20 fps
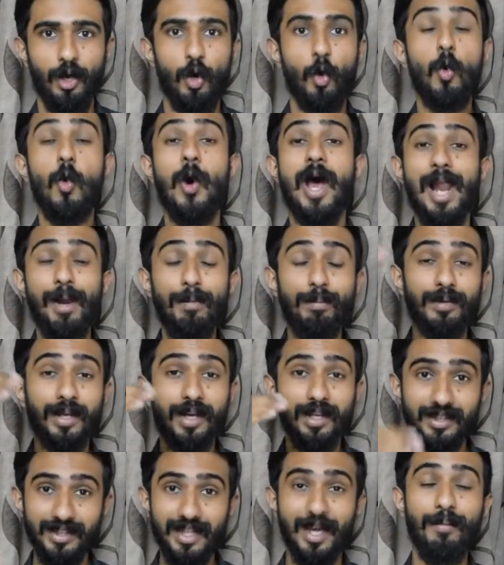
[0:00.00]
who help
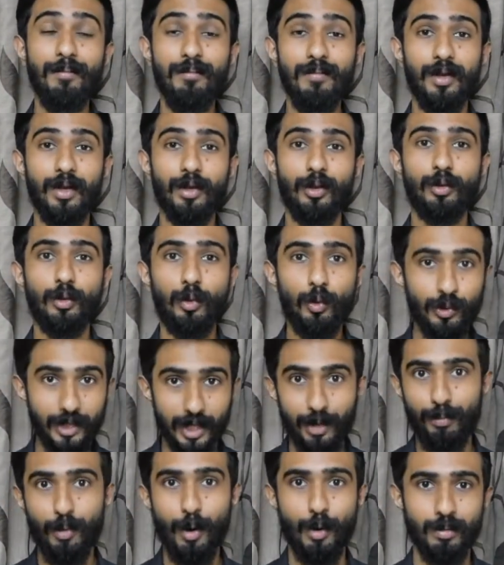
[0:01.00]
them through
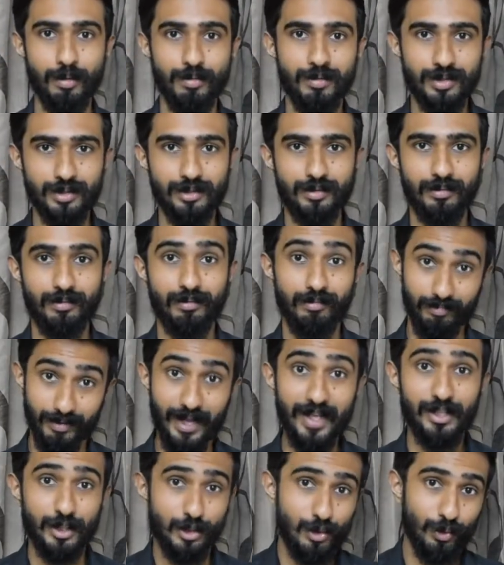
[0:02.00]
their problems.
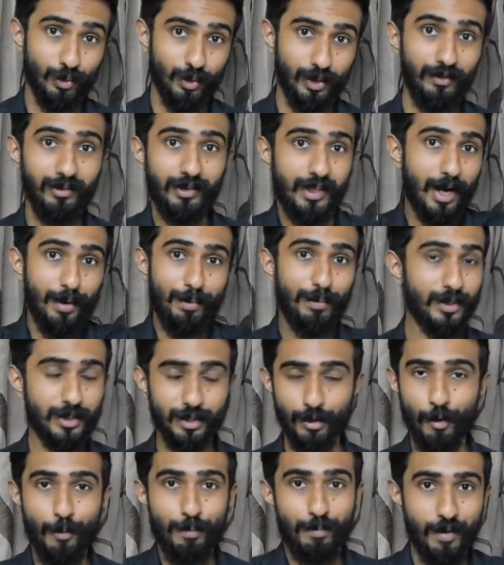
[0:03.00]
That's true. Even
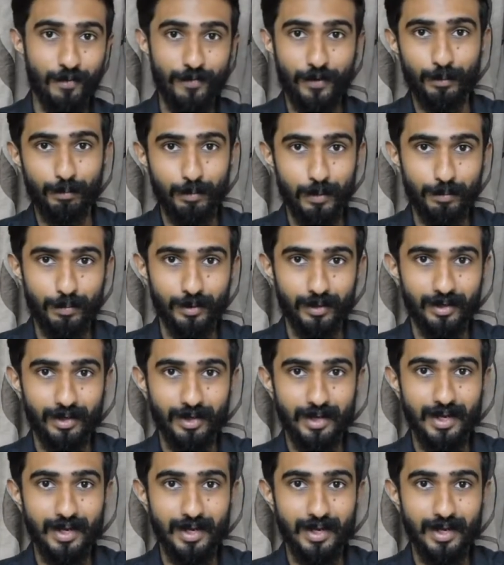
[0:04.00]
therapists are not perfect people.